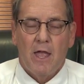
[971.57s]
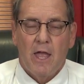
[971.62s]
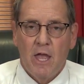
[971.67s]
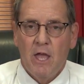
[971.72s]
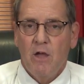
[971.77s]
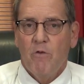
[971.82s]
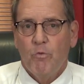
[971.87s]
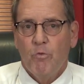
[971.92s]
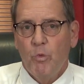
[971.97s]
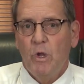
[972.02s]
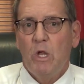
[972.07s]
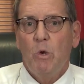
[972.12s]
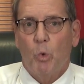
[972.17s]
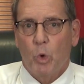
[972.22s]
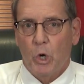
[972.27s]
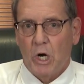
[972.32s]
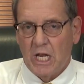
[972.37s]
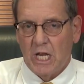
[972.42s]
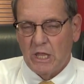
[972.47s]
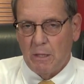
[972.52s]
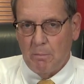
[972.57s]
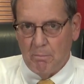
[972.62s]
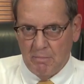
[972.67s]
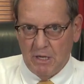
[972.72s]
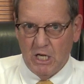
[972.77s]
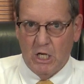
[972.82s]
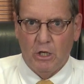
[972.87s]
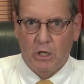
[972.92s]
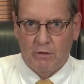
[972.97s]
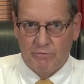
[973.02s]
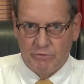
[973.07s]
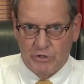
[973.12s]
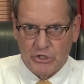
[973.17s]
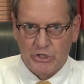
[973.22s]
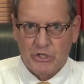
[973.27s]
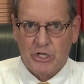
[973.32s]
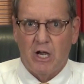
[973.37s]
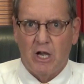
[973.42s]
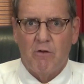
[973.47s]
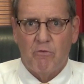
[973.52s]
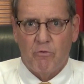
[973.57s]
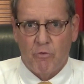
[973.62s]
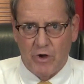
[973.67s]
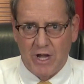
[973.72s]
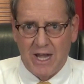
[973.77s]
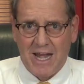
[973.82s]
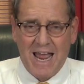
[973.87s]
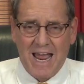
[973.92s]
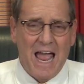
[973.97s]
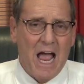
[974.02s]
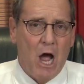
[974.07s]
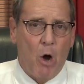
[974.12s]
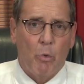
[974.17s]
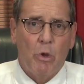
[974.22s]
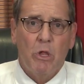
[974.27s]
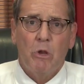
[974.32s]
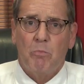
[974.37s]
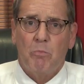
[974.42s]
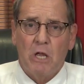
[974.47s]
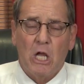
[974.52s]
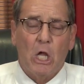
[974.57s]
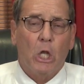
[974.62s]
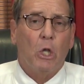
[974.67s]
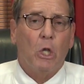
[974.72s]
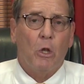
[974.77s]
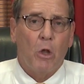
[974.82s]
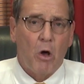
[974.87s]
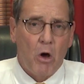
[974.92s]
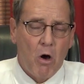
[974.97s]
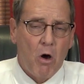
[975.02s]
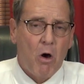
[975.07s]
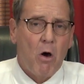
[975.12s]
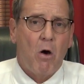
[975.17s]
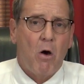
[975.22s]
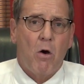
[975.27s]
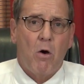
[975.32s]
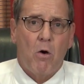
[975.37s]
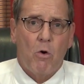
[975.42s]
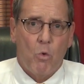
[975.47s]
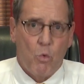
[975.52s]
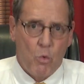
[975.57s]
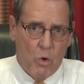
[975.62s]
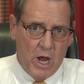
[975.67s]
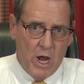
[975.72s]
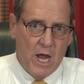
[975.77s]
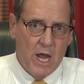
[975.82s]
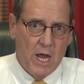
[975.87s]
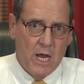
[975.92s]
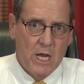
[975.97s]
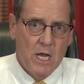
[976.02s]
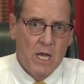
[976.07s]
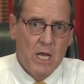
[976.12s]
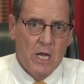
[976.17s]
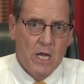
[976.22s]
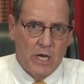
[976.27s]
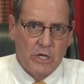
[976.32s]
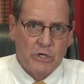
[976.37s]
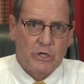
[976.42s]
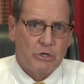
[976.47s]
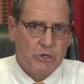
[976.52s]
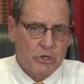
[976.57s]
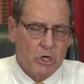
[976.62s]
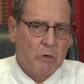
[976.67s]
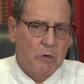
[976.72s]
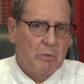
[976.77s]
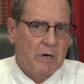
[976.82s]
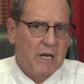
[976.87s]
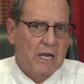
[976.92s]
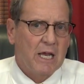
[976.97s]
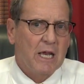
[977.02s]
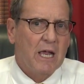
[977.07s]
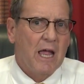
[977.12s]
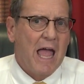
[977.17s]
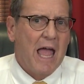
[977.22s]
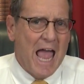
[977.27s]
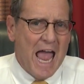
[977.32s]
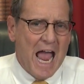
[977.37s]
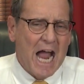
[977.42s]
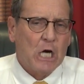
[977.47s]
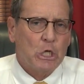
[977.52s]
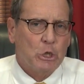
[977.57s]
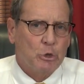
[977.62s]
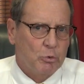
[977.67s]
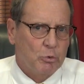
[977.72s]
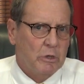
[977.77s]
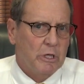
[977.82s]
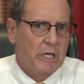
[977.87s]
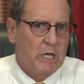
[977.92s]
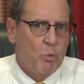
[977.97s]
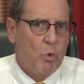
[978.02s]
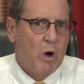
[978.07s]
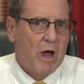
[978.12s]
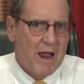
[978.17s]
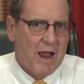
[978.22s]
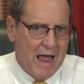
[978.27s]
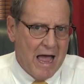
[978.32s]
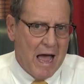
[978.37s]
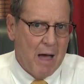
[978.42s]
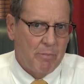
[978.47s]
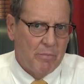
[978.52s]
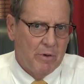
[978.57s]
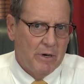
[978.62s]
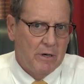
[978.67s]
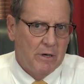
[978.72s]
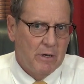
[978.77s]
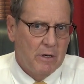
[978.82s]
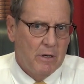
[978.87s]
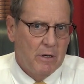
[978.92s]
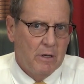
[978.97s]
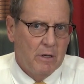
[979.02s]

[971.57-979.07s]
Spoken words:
If we were in the middle of discovery now, we'd be a long way in determining actually what happened